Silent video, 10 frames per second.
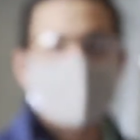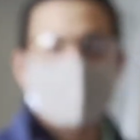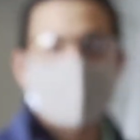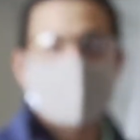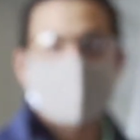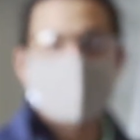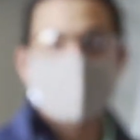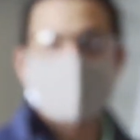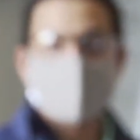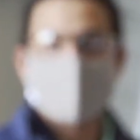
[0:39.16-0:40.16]
from low
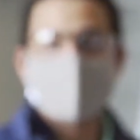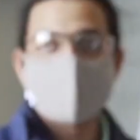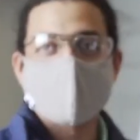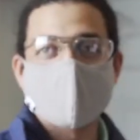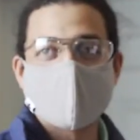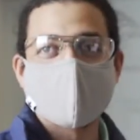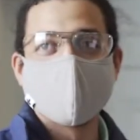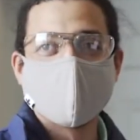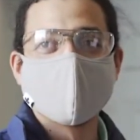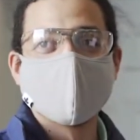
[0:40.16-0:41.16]
value materials
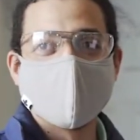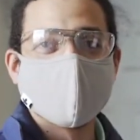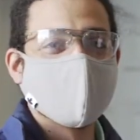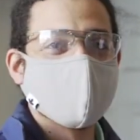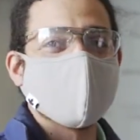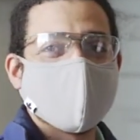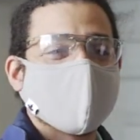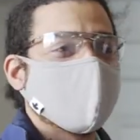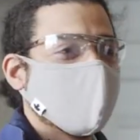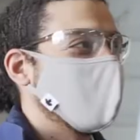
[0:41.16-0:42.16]
such as biomass or
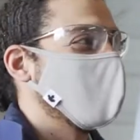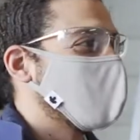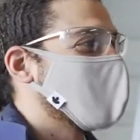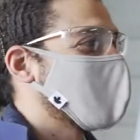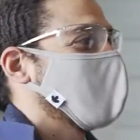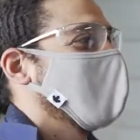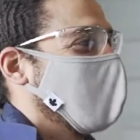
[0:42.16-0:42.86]
carbon dioxide.